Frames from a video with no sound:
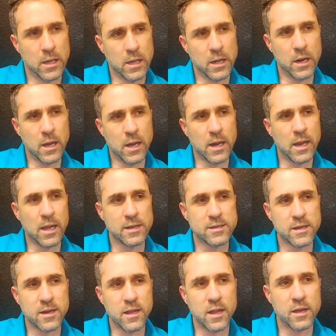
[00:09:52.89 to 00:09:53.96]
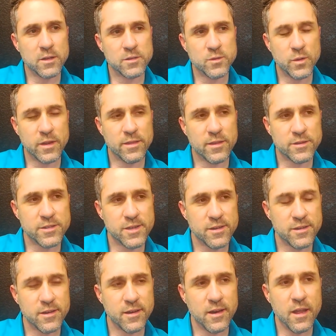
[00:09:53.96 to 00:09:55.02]
I'd like to close with, there's
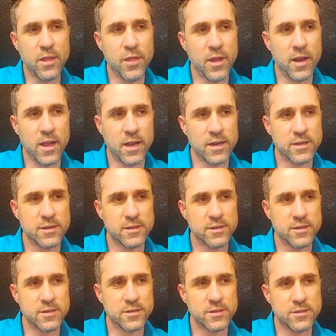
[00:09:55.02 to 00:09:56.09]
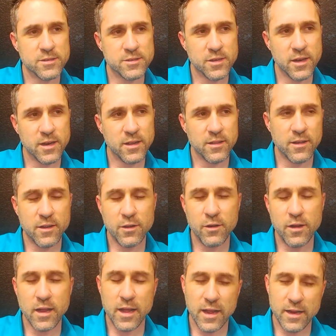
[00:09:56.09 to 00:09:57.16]
nothing like drinking the
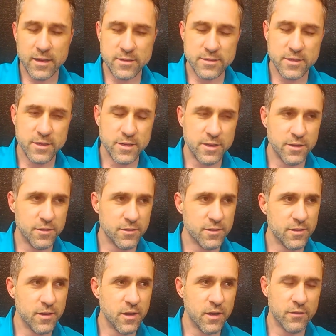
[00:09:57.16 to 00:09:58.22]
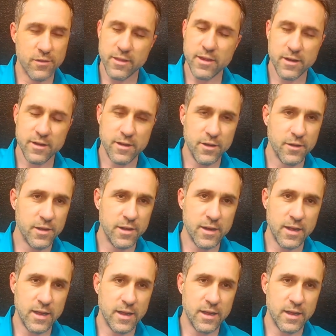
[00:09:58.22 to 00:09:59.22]
Kool-Aid until you go over there and do it.